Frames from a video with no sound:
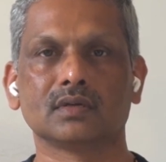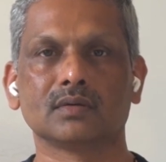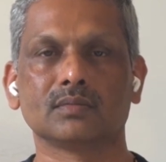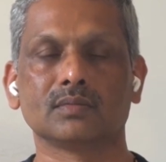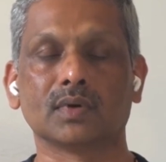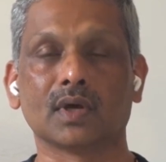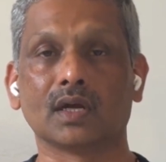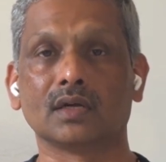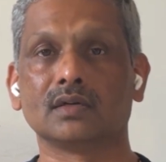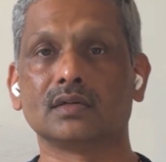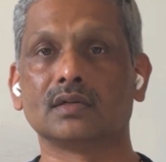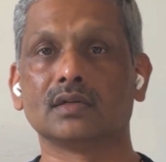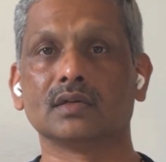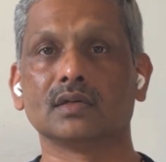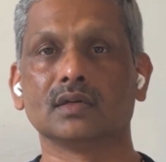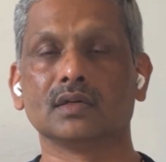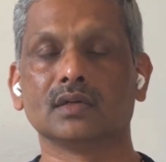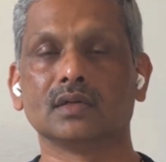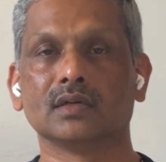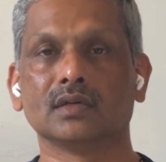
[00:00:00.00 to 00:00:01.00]
but
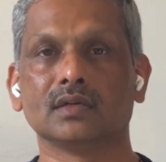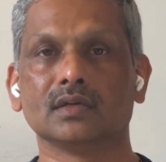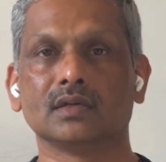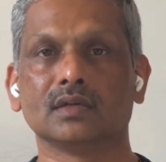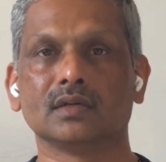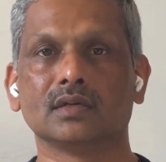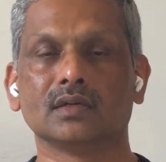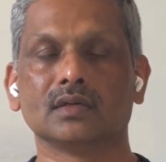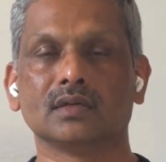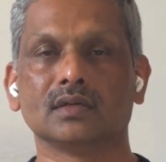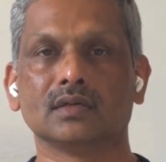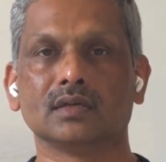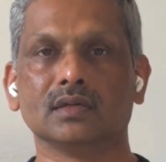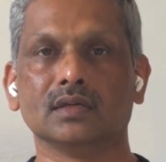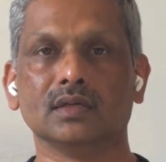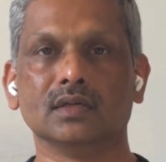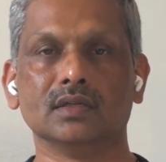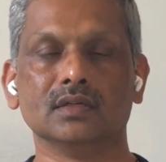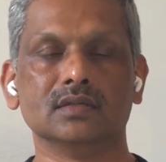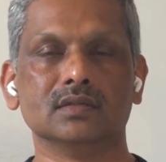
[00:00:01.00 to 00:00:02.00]

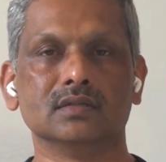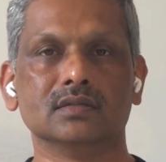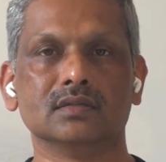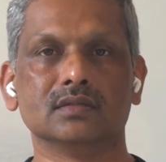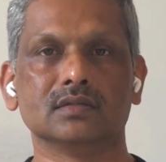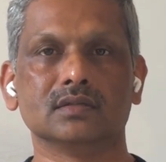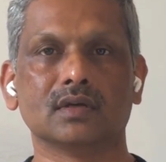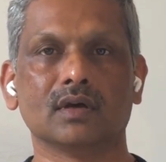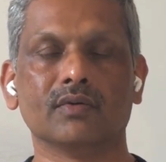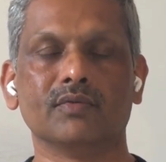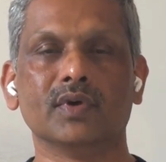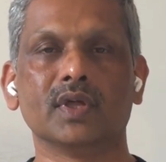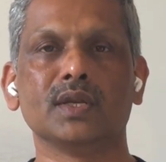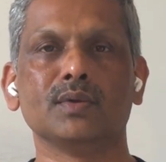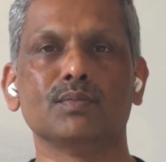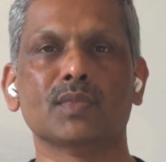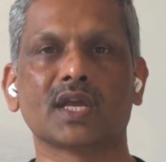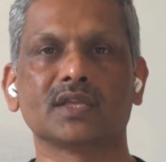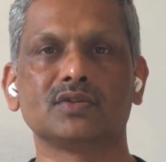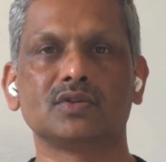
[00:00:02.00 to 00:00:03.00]
in a very
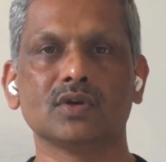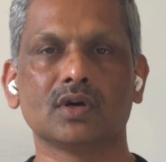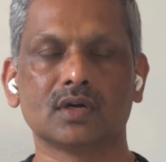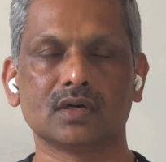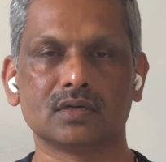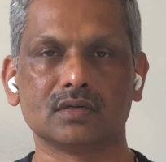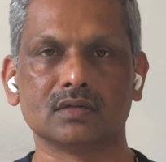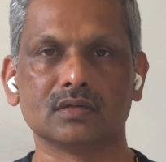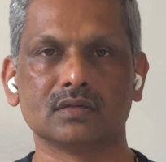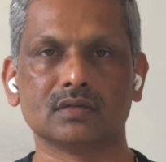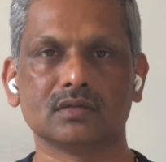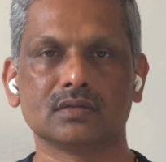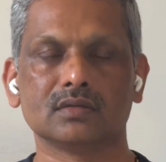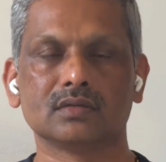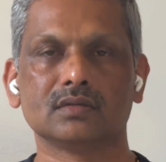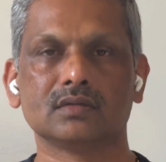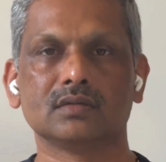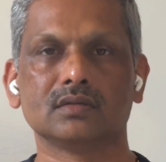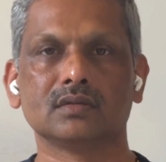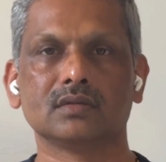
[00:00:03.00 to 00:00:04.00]
mature
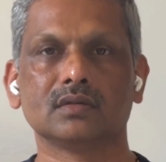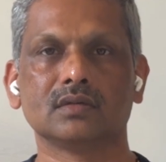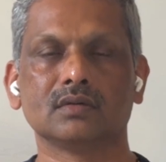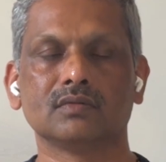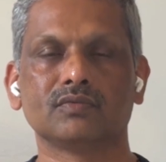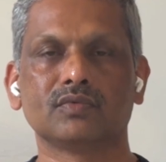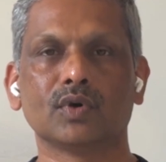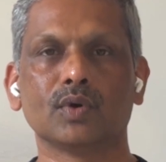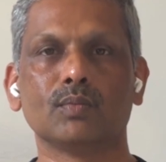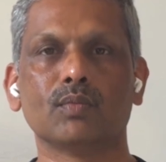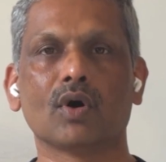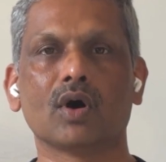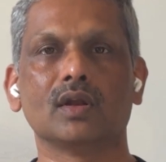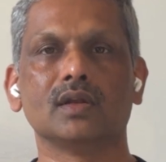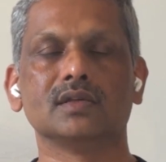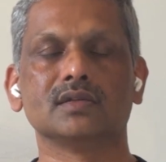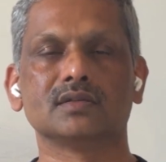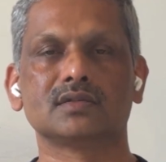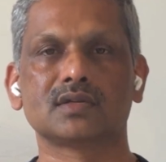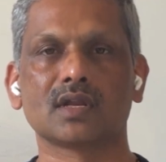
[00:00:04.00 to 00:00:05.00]

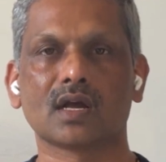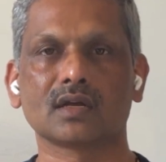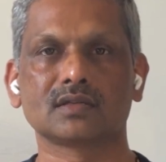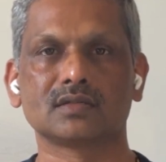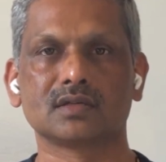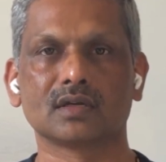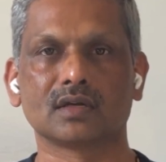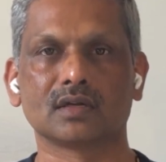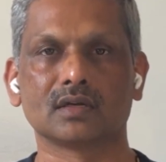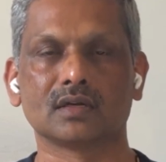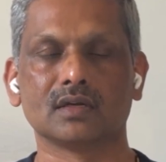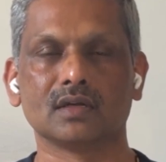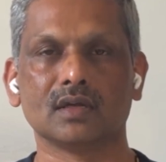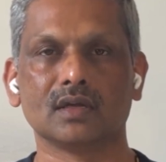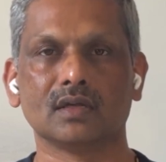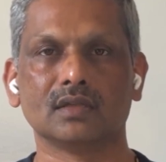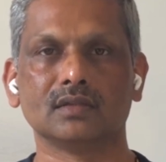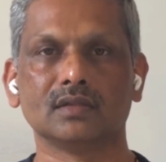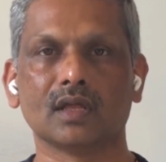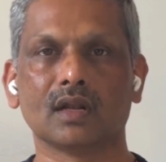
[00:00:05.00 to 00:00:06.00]
footballing structure,
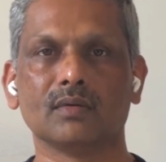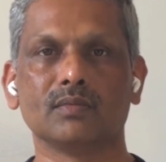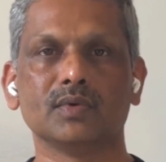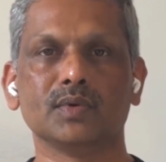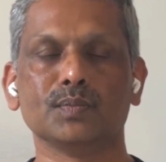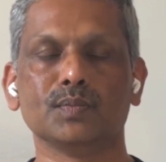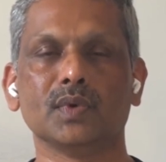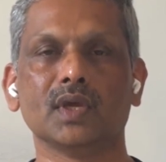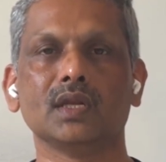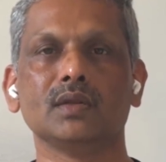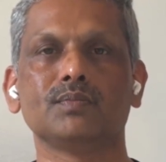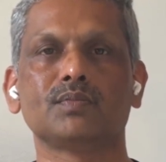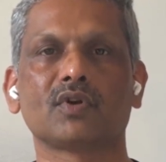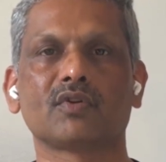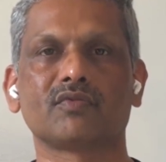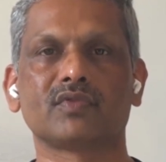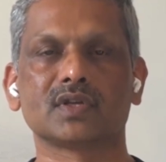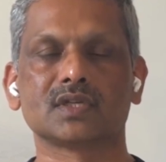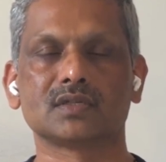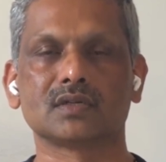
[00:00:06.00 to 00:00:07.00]
there will be many
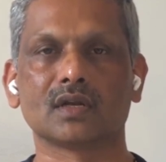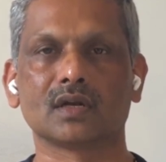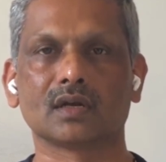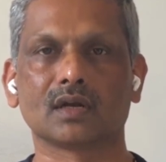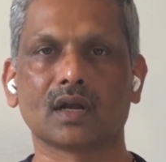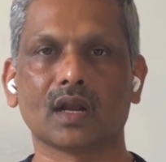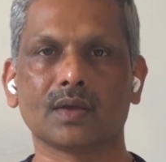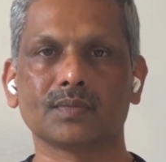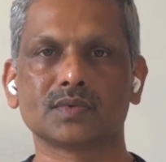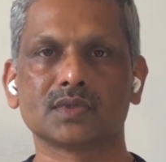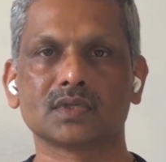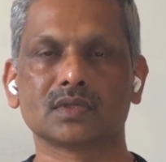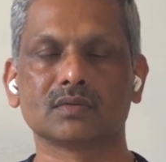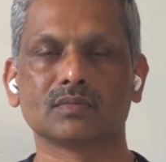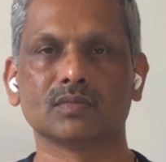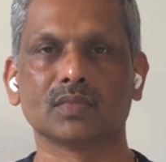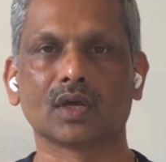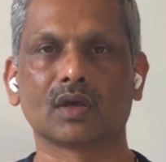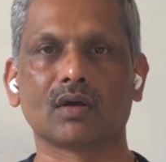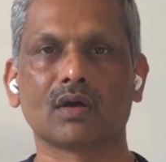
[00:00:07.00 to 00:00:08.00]
professional clubs
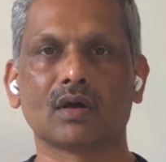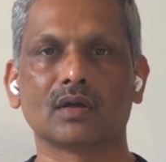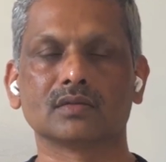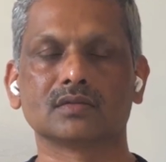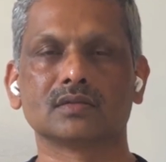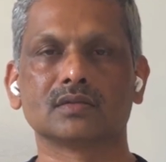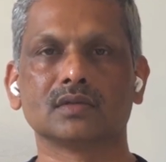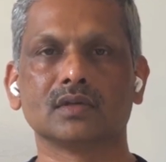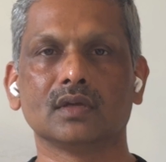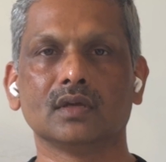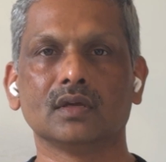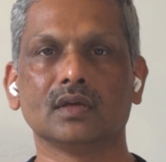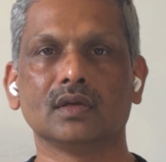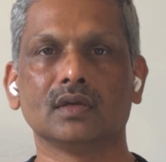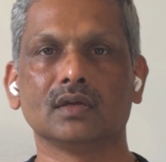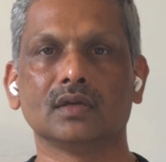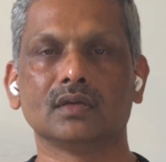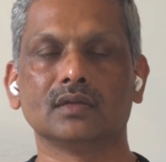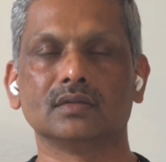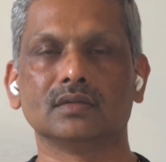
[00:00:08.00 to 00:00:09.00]
because
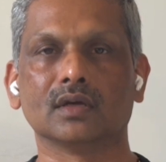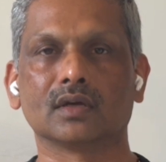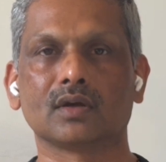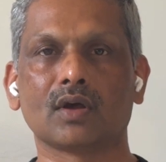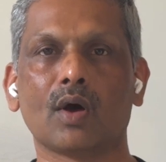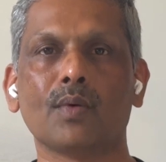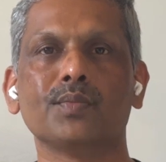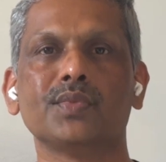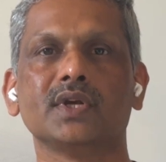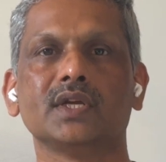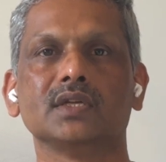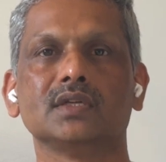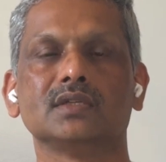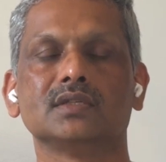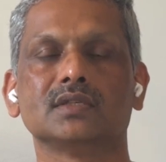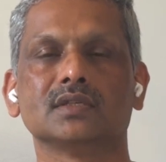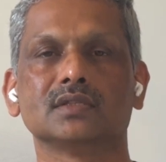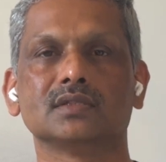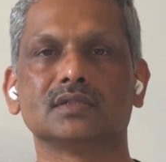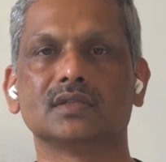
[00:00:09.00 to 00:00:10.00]
the
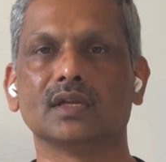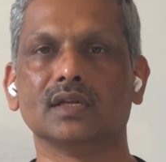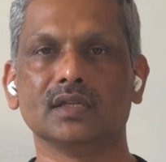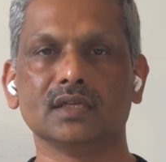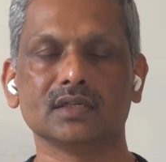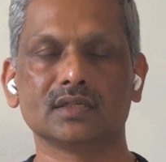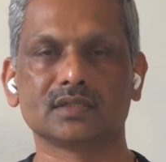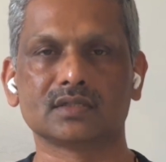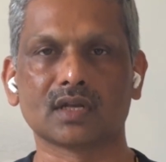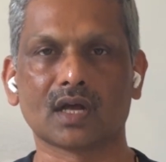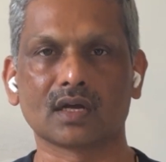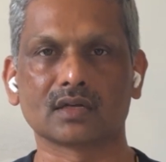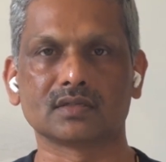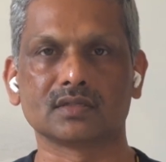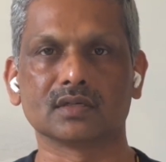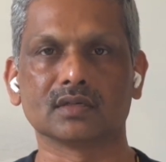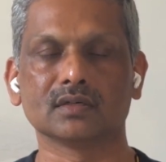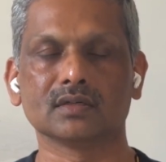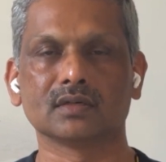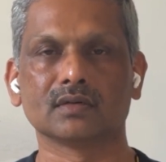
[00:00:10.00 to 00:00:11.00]
competition, the league
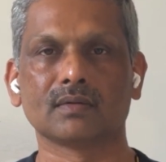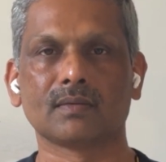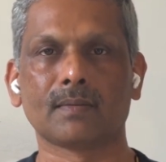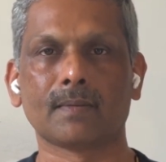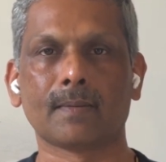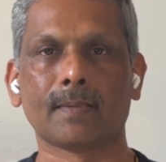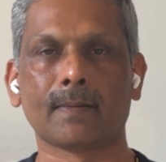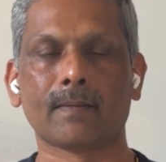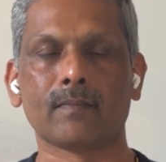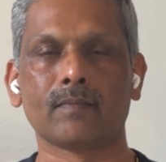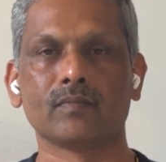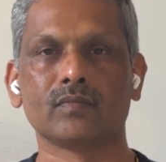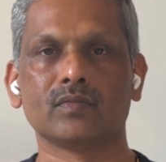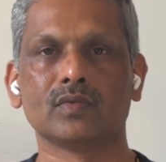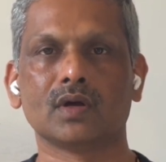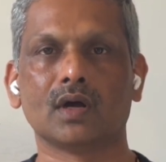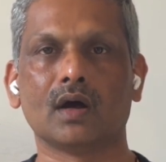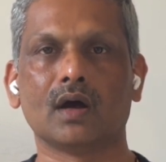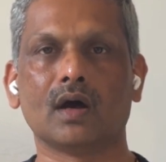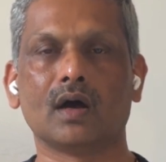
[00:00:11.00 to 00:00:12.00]
structure
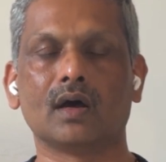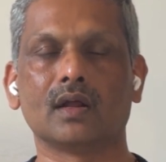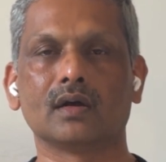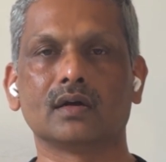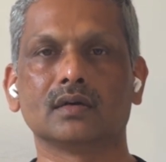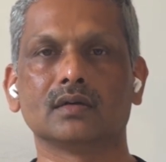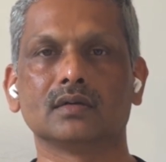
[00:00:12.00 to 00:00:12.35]
are